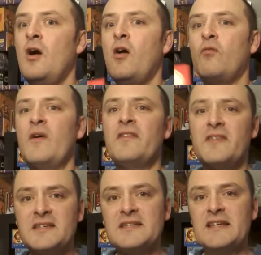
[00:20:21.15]
of whether
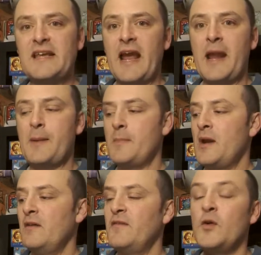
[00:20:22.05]
this is a game
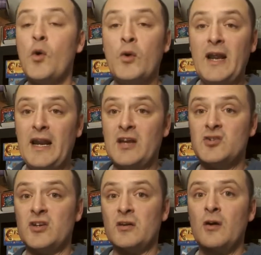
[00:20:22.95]
for your
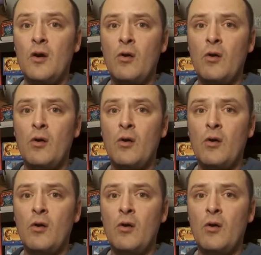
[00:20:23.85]
collection